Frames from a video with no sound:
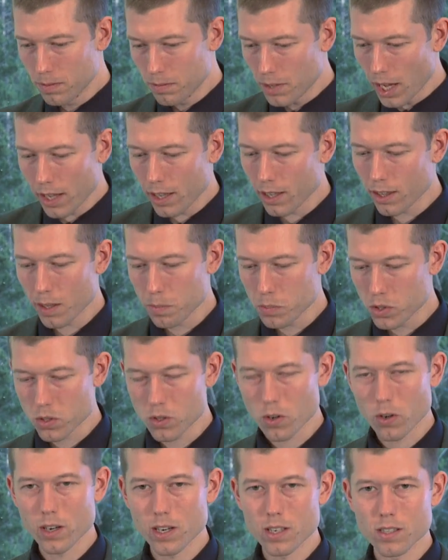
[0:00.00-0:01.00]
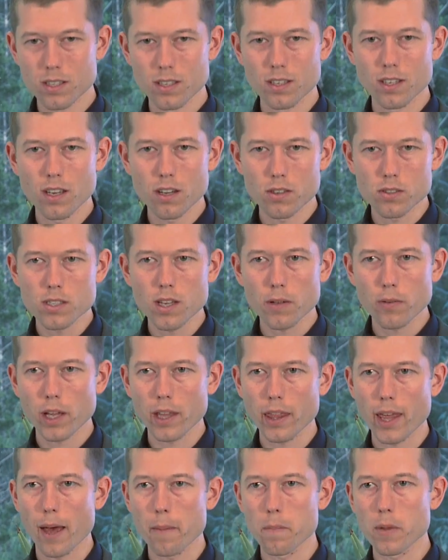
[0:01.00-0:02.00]
telling them stories, and stuff
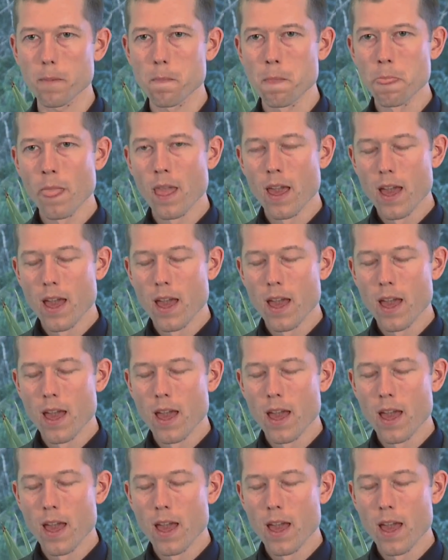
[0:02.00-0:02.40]
like that. But